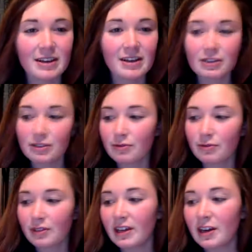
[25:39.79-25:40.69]
So it really
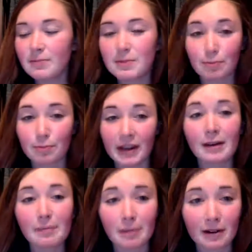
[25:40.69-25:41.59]
helps break
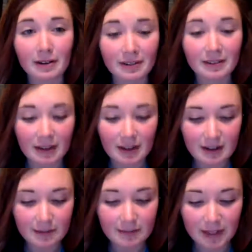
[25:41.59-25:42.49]
apart
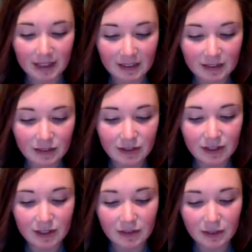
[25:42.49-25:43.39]
and give
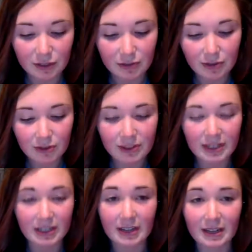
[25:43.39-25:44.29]
students visuals
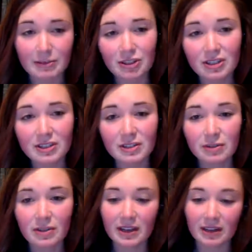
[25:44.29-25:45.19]
and images so
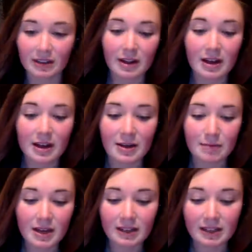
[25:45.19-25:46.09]
they can
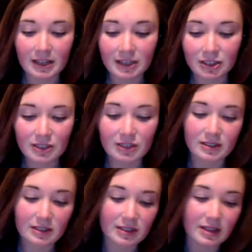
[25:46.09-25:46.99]
make connections and
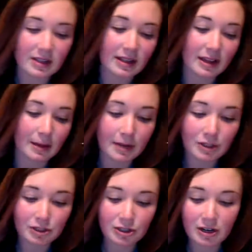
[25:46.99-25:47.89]
see like a
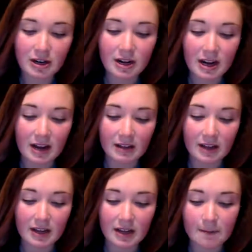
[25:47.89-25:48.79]
picture and
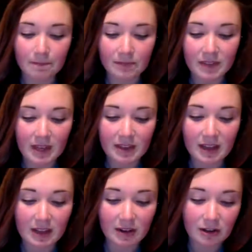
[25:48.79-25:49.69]
then take that
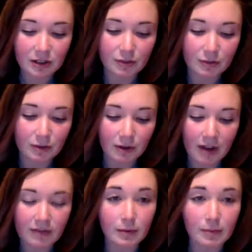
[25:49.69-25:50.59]
knowledge from the graph
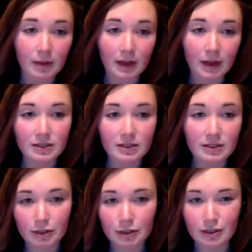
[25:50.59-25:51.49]
and apply it to the
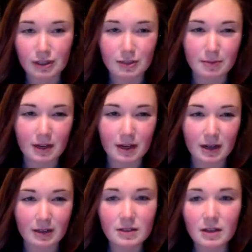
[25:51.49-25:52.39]
question that's being
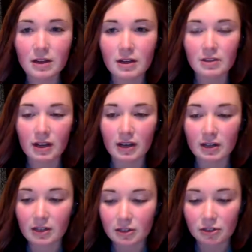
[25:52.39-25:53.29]
asked. So it kind
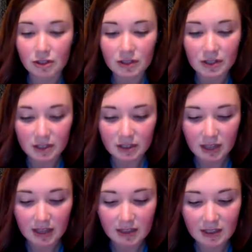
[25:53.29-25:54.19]
of just
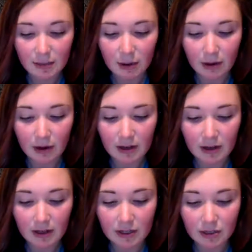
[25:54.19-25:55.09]
takes it apart
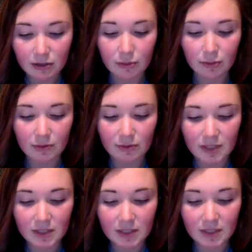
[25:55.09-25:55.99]
into
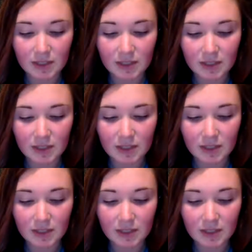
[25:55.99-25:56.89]
step-by-step
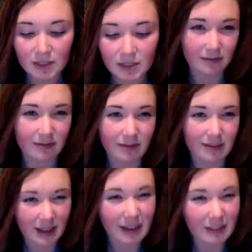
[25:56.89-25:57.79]
kind of
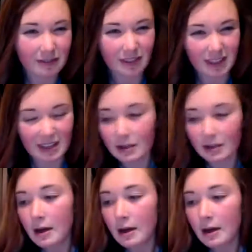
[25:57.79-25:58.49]
thing.